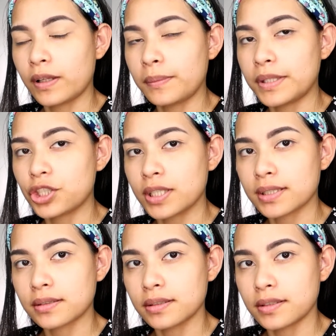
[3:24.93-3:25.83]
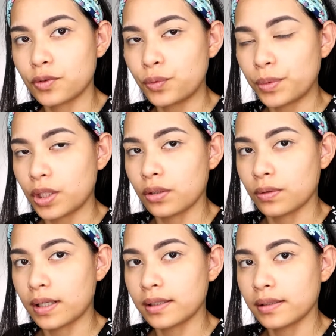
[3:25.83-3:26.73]
let me just zoom
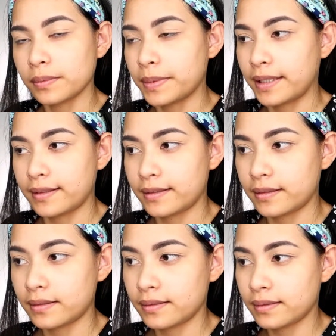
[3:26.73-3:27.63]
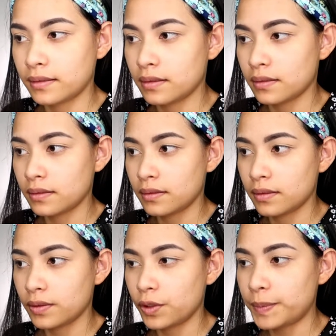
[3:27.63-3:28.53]
you a little bit.
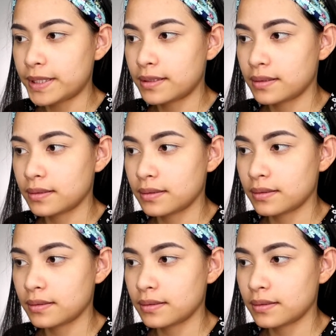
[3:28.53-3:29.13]
Oops.